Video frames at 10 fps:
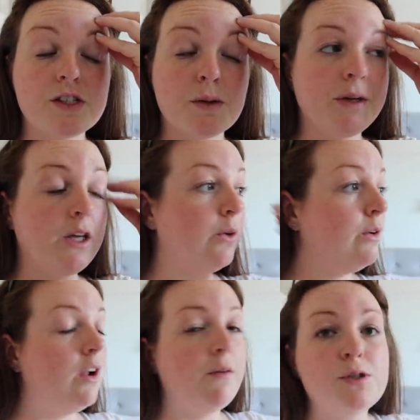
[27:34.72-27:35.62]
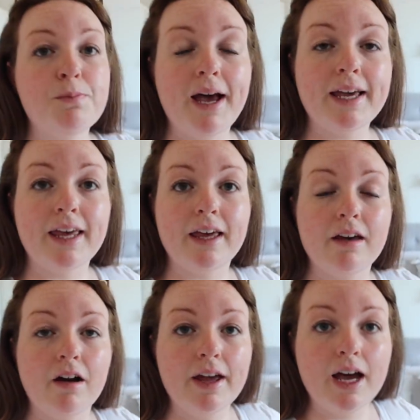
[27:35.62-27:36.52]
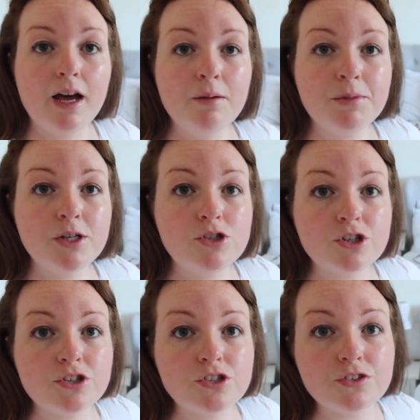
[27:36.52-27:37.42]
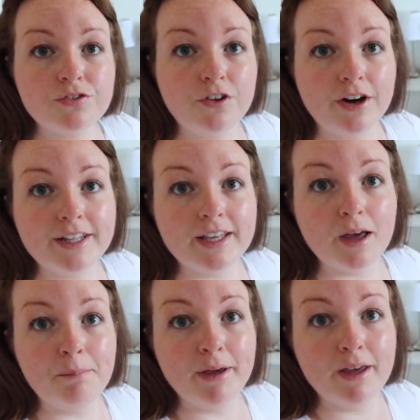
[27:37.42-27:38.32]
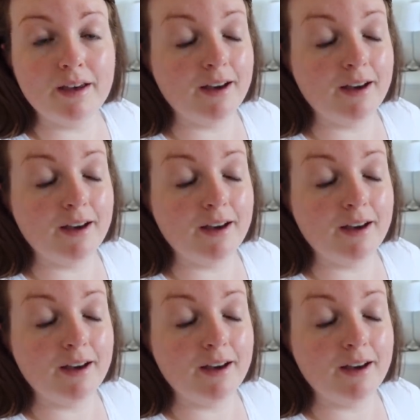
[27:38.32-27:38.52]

For somebody who loves packing, I am just finding it a bit